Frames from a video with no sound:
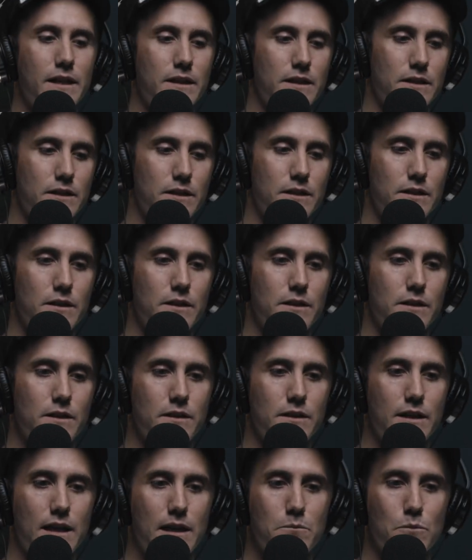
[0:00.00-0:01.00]
But
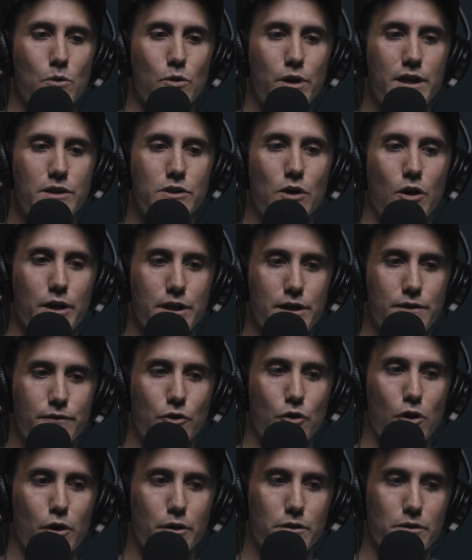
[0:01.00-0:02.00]
in Muay Thai,
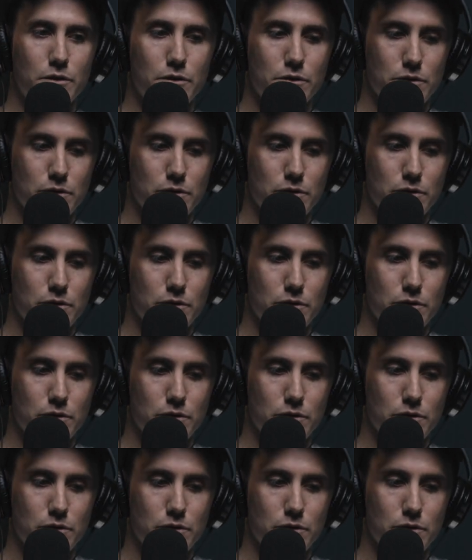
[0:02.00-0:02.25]
you've got